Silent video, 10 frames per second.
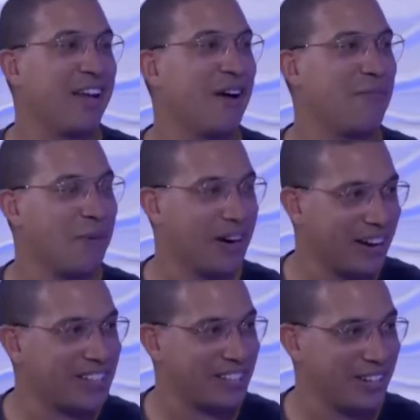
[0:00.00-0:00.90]
of what
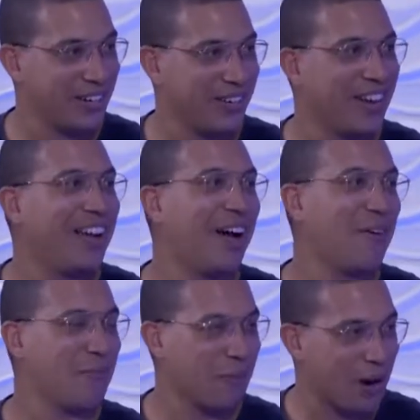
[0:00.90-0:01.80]
not to do,
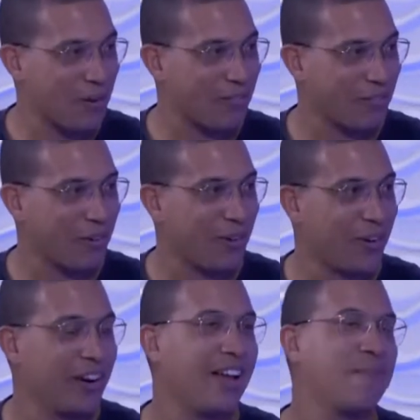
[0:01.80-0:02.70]
of where I went wrong.